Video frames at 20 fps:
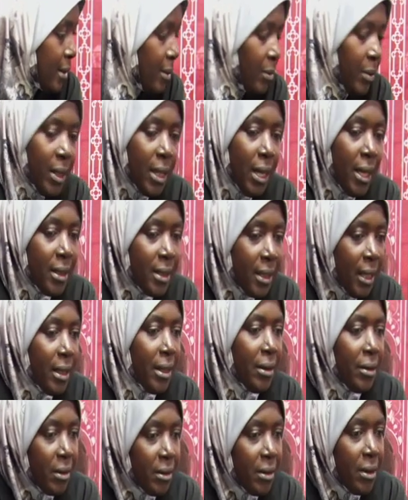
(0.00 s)
We can turn
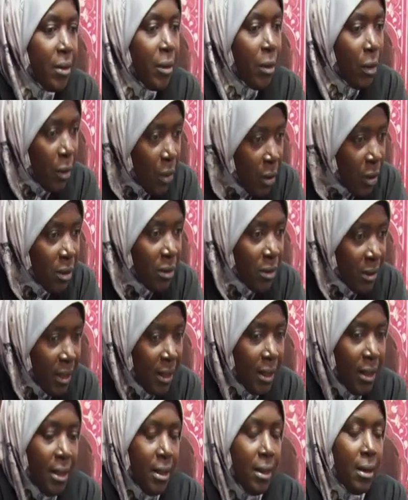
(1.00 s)
around the whole
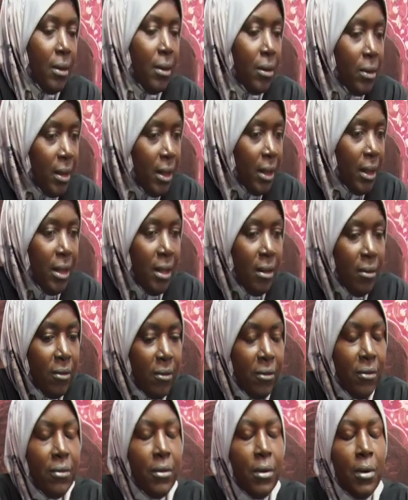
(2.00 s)
thing on the
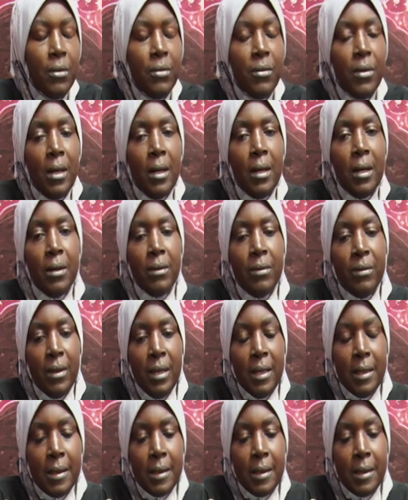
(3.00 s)
eve of the event.